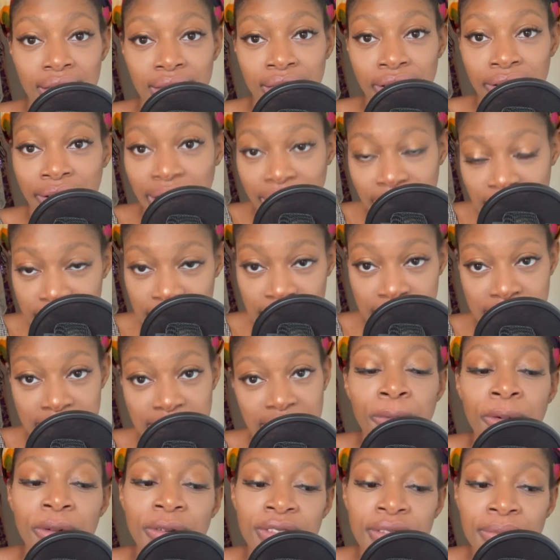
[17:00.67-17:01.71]
their
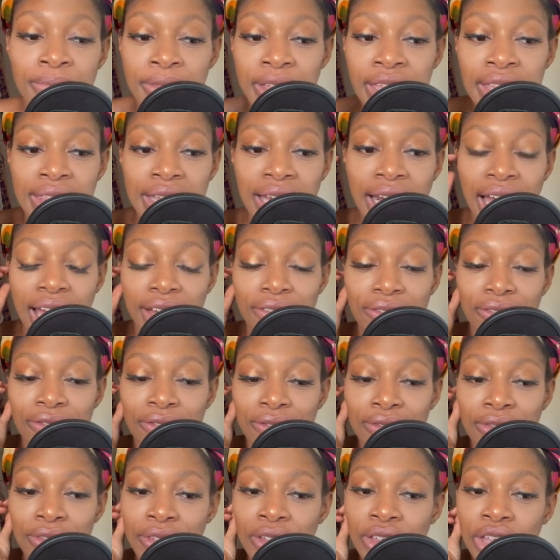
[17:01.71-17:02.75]
agency. Well, something that I've
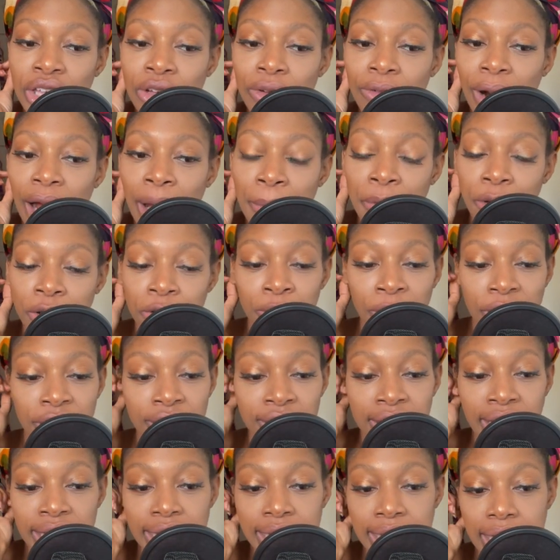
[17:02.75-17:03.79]
grappled
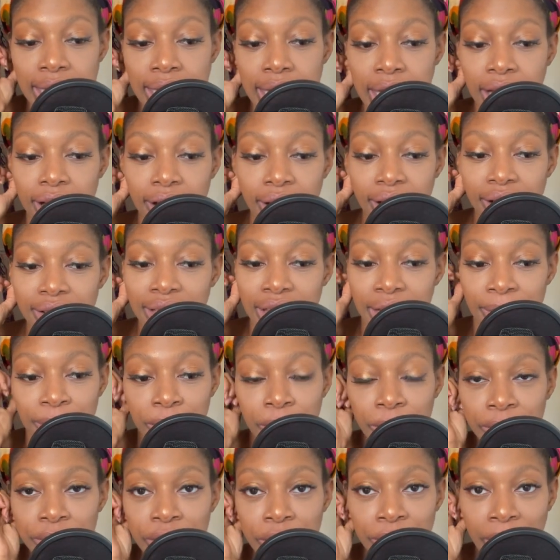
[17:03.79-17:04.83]
with lately, or that I'm
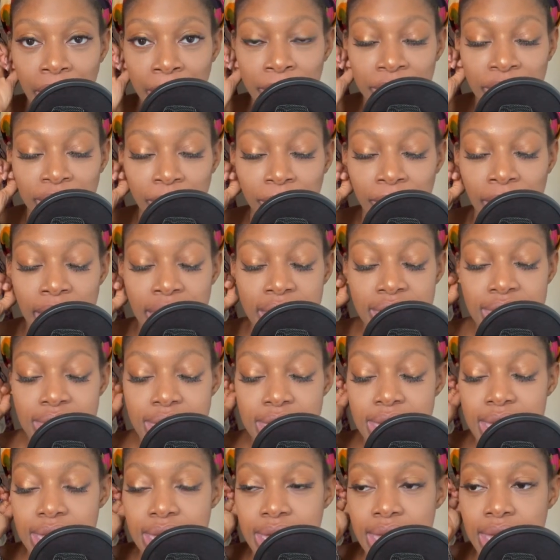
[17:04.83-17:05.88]
currently grappling
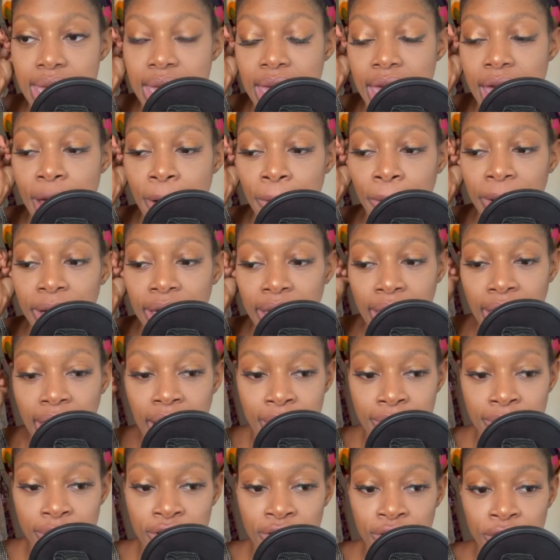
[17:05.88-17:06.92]
with when it
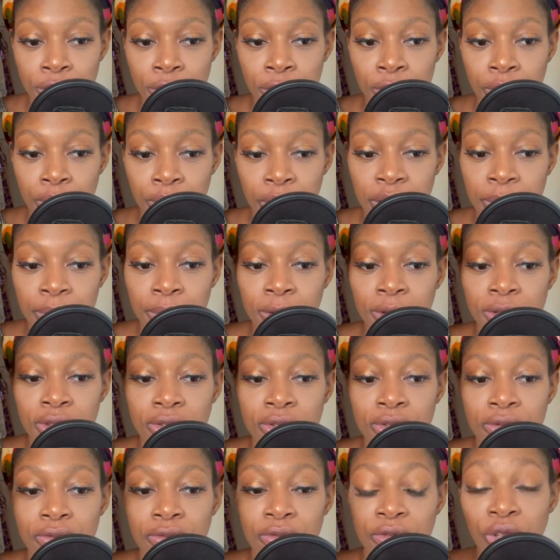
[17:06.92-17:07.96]
comes to
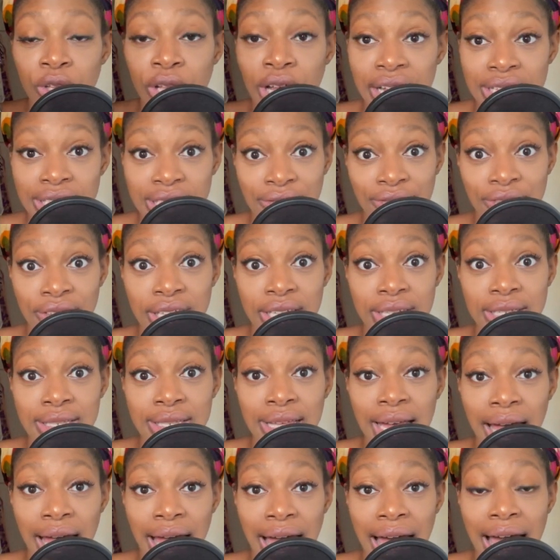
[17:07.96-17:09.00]
people's
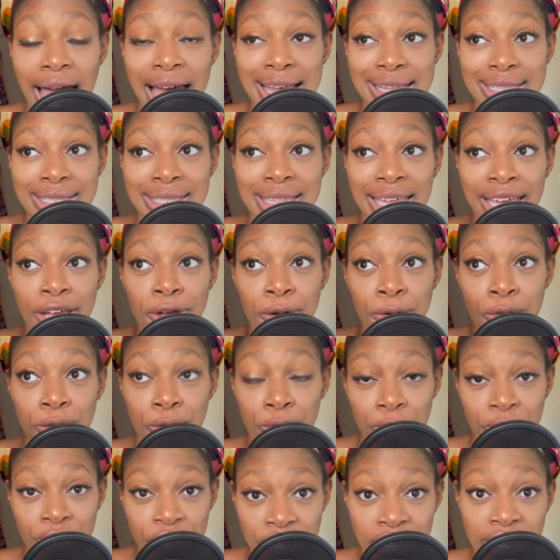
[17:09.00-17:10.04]
philosophies as they go
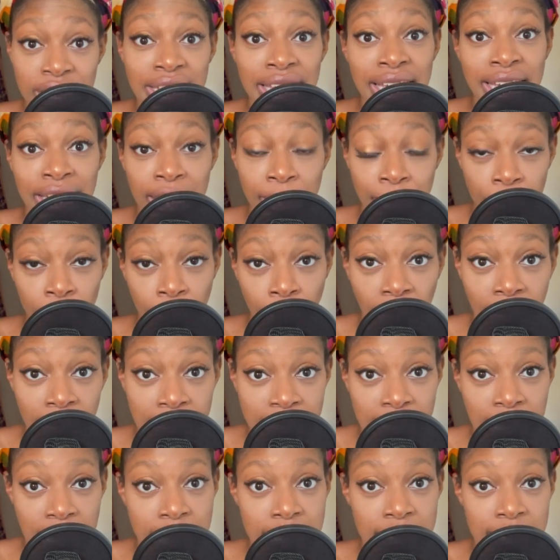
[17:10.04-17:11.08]
through the dating
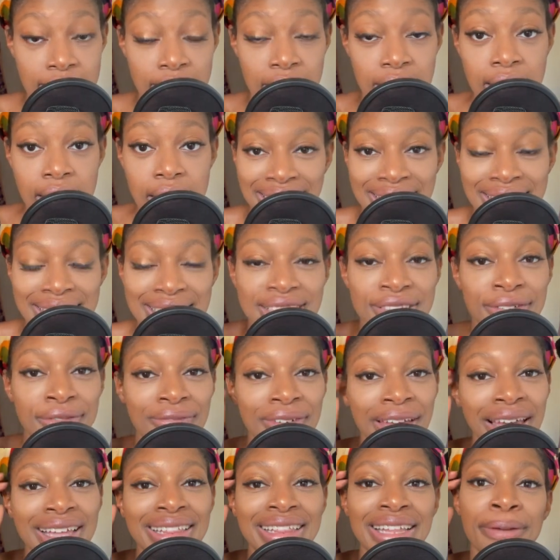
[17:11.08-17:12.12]
process, is the
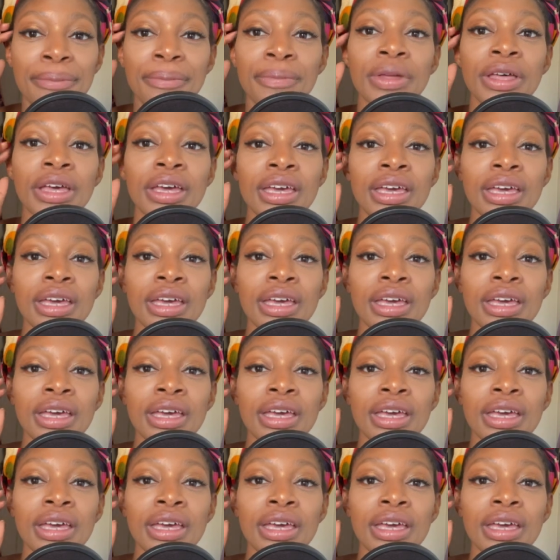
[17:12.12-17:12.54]
fact that